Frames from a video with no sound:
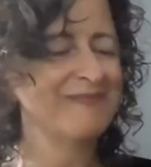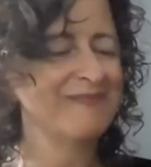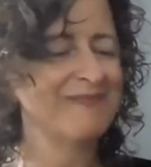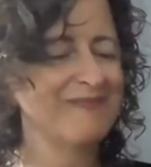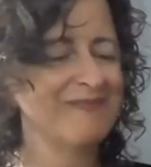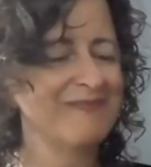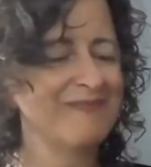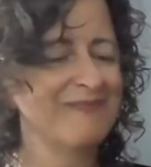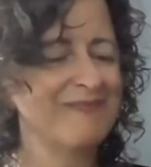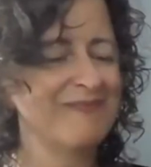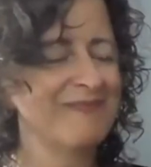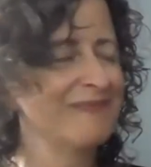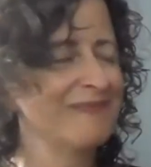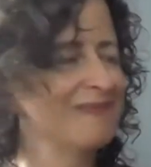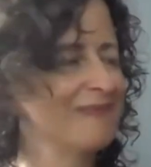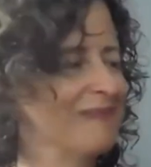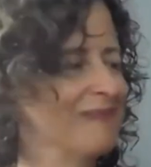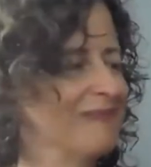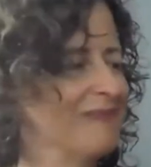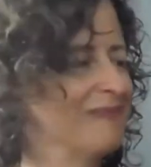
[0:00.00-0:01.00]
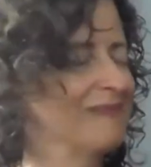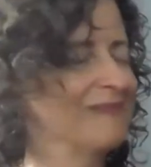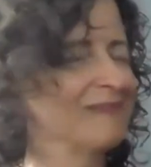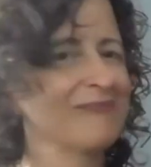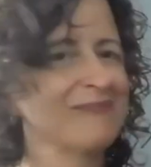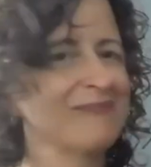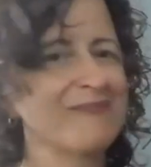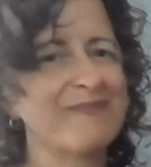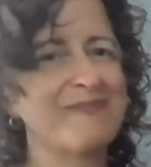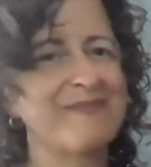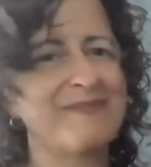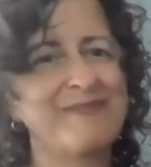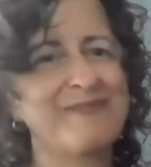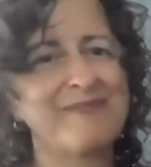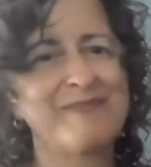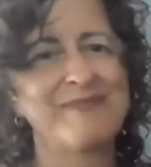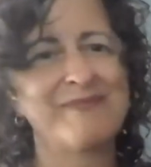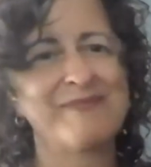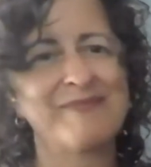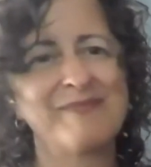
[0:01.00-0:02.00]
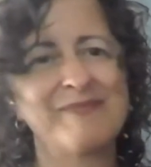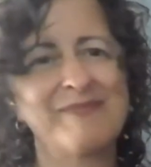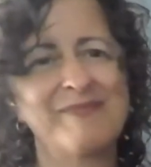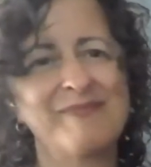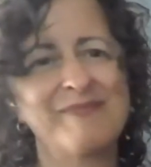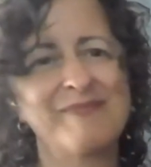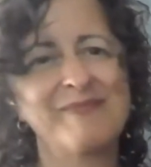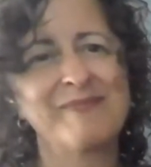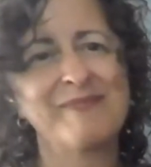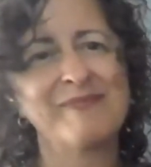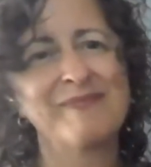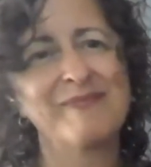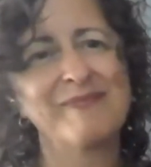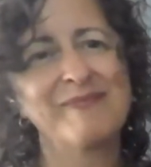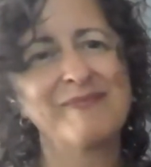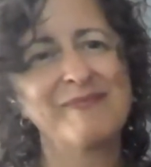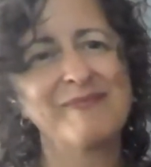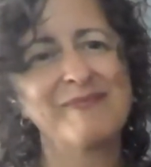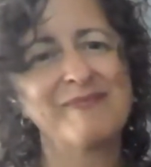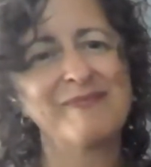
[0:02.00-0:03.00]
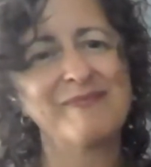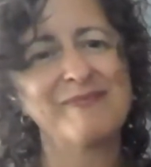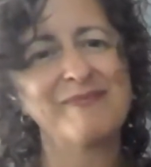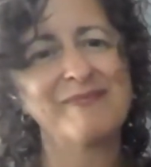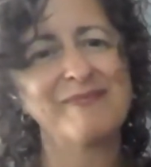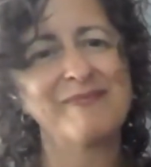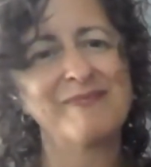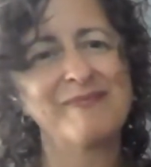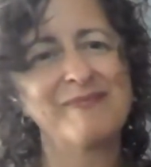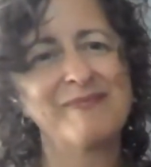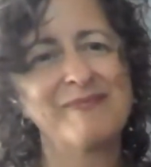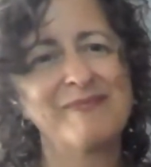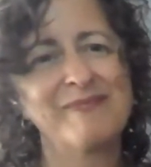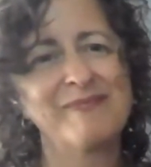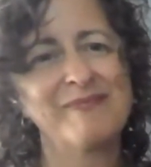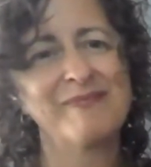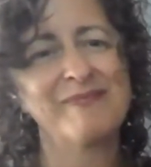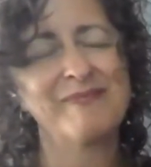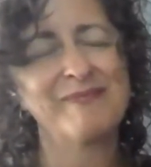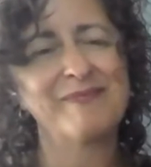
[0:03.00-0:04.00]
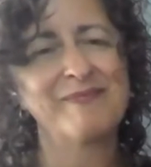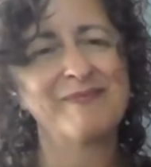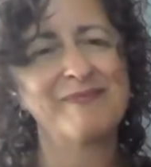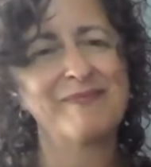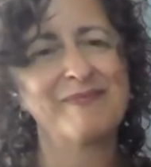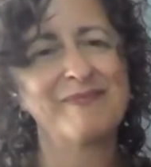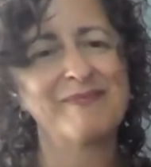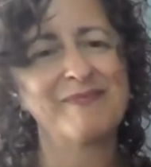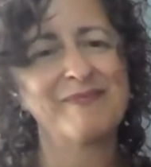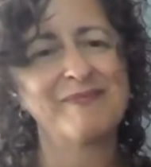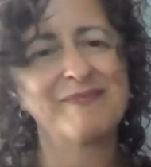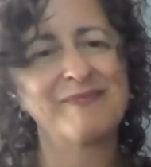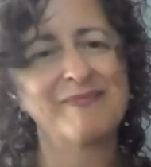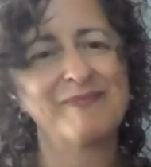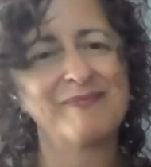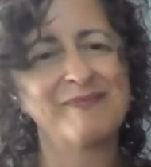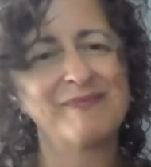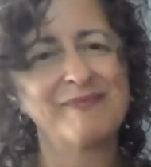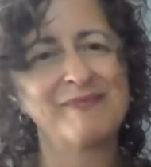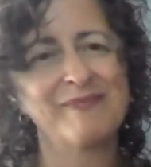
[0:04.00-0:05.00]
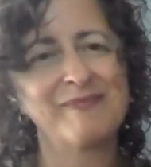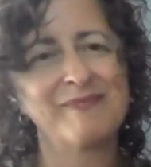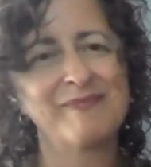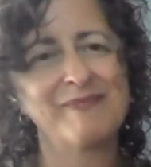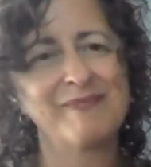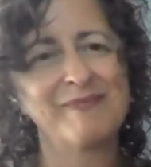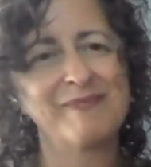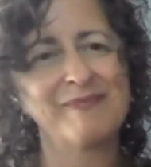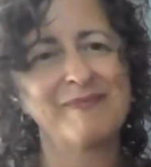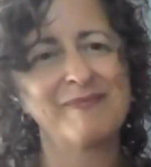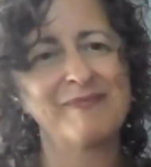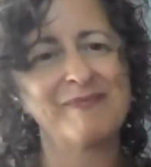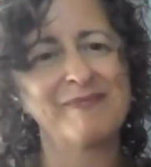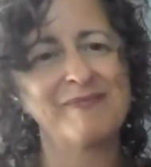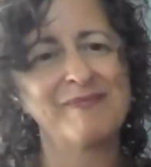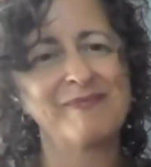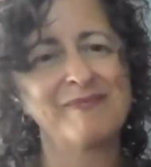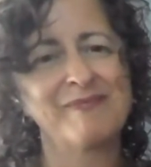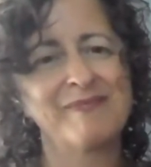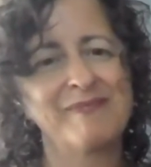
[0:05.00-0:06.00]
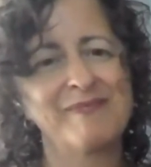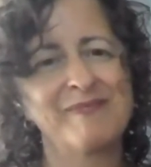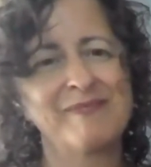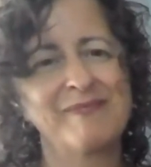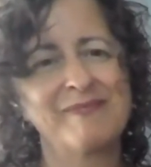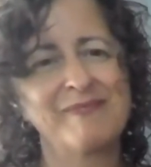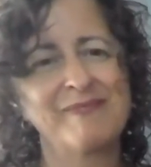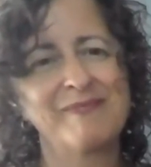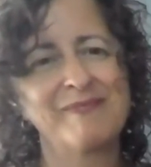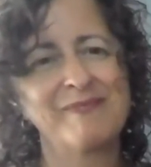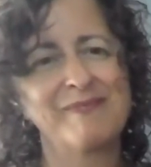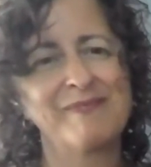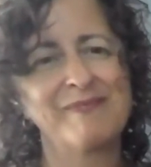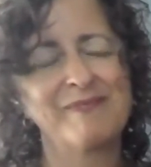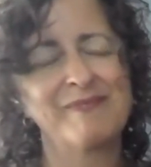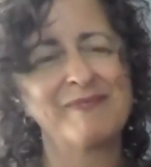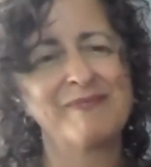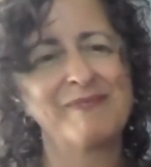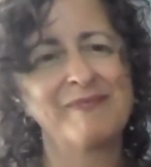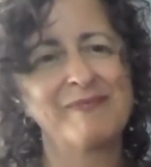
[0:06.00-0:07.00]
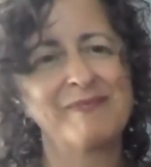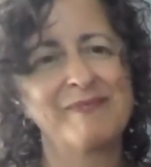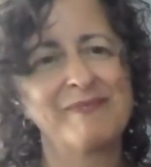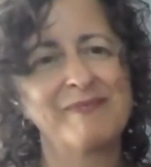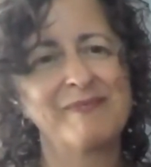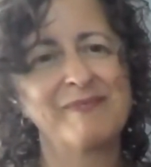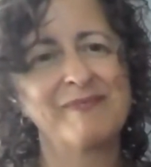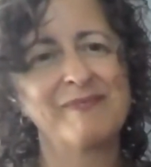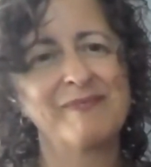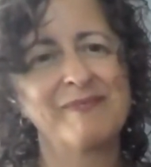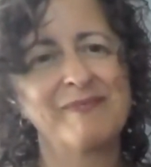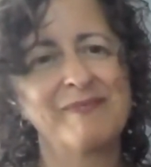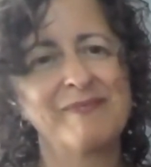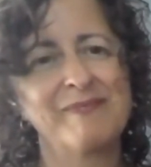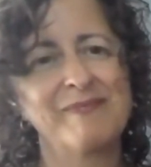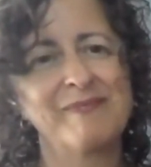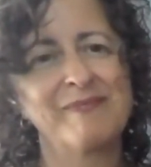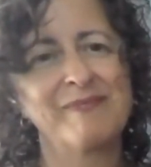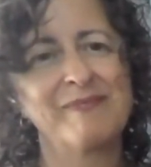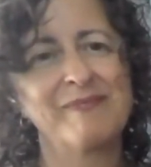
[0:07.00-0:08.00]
The person shown says nothing.